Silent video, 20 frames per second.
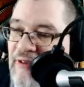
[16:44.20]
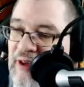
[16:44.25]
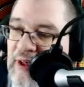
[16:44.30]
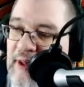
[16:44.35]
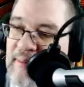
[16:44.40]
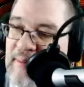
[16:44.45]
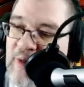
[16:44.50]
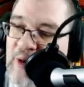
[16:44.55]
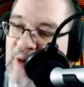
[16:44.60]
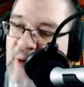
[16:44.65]

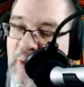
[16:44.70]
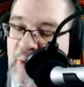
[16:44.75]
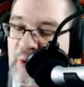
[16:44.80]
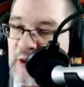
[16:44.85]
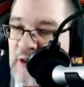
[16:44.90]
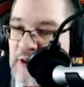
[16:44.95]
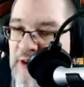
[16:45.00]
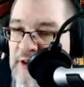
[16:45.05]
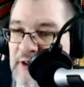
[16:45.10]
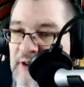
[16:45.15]
from the
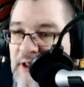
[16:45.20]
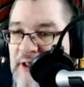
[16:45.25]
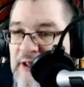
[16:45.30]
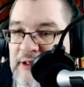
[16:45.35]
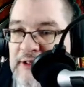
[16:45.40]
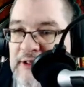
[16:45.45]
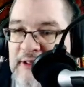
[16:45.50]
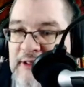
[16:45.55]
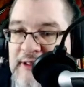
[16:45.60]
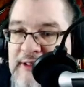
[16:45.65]
war on
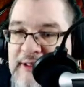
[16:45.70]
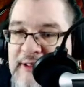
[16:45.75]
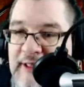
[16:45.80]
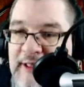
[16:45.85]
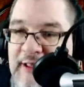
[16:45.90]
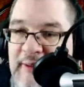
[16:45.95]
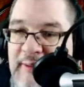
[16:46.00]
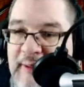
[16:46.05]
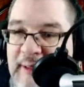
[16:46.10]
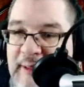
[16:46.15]
drugs
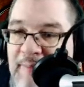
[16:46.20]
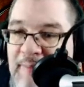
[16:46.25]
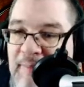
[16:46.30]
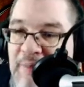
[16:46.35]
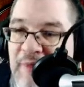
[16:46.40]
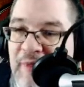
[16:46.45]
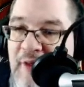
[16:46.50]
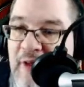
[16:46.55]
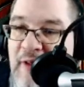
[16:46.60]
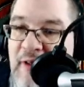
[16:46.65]
continuing.
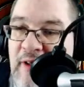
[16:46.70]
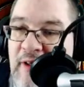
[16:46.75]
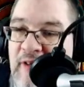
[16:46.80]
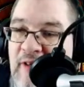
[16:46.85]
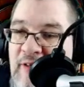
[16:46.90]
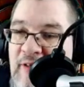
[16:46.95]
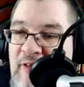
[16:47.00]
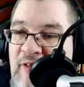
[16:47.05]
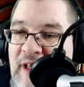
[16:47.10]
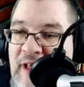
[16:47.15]

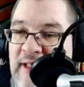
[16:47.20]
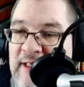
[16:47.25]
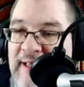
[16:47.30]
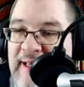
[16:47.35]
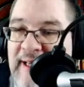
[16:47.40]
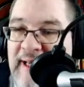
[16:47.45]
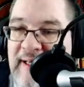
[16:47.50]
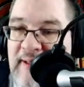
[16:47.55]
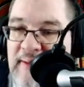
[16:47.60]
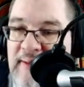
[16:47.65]
And Ron
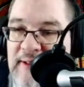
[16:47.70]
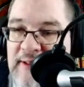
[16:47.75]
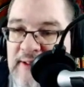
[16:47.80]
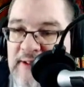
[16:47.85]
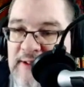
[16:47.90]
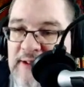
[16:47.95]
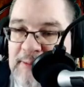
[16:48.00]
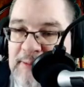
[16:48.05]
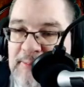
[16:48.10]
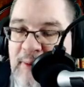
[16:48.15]

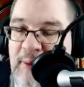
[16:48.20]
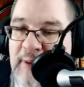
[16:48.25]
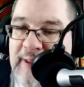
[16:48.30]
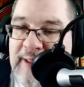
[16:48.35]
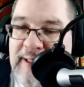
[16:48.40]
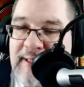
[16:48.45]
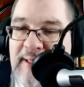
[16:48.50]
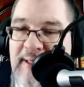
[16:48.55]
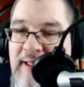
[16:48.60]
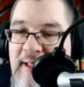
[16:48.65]
Gallons, you
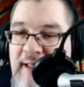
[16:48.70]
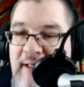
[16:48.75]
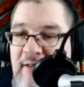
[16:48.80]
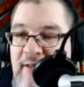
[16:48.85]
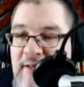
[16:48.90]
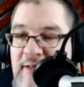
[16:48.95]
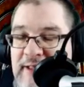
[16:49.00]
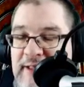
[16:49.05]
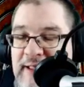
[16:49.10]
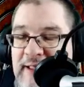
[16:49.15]
pointed it
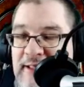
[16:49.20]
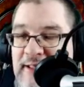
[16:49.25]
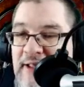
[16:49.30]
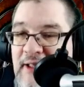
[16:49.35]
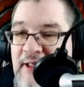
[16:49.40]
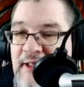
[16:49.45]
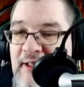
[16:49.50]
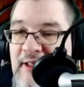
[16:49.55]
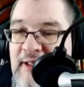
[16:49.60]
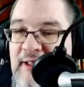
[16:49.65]
out,
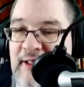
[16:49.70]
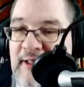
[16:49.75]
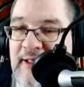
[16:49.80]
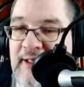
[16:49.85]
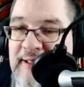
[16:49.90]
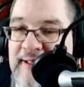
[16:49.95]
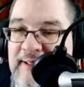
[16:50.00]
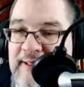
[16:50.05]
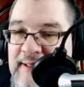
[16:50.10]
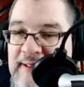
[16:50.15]

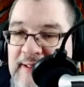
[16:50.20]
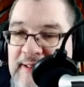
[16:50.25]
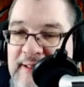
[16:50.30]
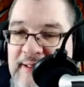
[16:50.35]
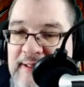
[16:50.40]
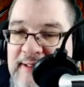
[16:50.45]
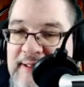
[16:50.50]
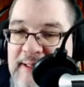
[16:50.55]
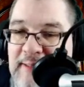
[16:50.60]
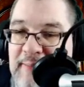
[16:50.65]
he said
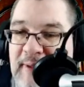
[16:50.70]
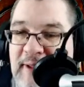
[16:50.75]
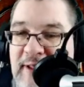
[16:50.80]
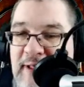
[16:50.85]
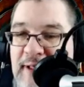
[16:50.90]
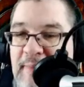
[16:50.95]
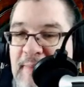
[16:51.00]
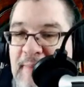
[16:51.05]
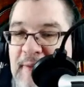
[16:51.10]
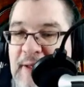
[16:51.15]
60
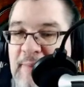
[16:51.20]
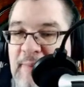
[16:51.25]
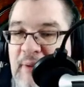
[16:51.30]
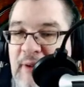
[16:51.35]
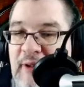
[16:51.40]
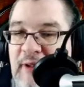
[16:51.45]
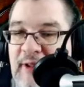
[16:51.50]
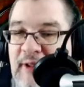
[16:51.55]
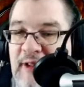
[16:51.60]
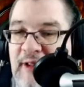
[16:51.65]
million
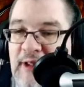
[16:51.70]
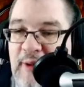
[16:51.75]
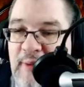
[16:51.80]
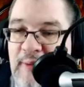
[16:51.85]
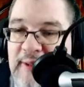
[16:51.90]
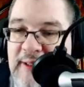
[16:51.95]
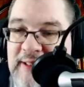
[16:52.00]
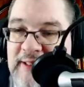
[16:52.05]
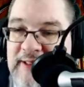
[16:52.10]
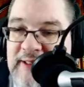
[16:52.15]
people in the
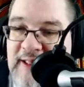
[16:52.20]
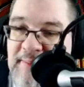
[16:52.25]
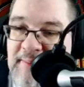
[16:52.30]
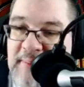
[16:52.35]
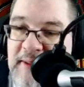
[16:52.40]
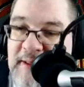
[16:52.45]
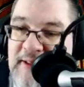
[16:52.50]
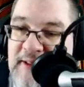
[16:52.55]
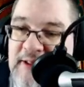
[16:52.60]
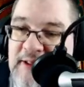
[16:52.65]
U.S. have
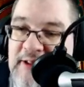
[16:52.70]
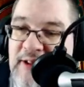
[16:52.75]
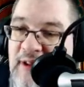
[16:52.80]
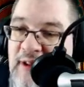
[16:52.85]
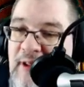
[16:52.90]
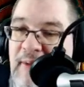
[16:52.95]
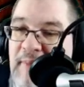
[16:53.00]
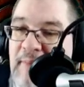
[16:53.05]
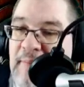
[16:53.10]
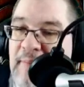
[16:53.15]
been
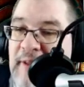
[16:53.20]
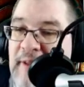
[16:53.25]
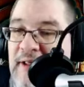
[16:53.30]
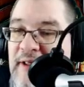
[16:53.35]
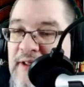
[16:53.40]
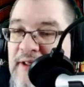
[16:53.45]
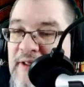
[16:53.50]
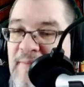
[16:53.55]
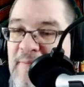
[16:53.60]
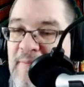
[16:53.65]
disarmed
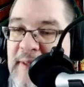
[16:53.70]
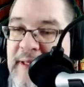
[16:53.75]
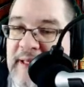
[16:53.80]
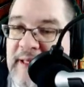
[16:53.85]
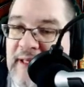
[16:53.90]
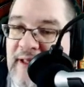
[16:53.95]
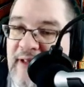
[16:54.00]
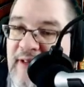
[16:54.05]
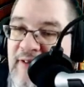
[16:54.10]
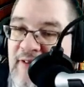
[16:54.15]
because of
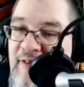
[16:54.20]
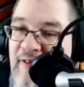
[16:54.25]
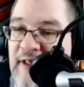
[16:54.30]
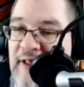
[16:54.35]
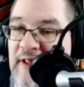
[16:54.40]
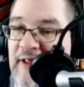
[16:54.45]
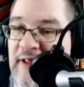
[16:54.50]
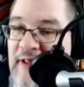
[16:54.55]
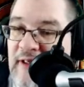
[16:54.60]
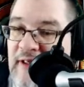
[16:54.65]
being
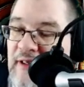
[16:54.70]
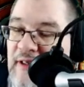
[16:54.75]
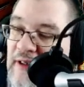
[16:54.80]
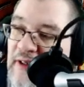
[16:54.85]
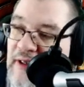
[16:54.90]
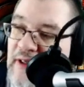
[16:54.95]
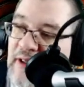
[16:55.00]
convicted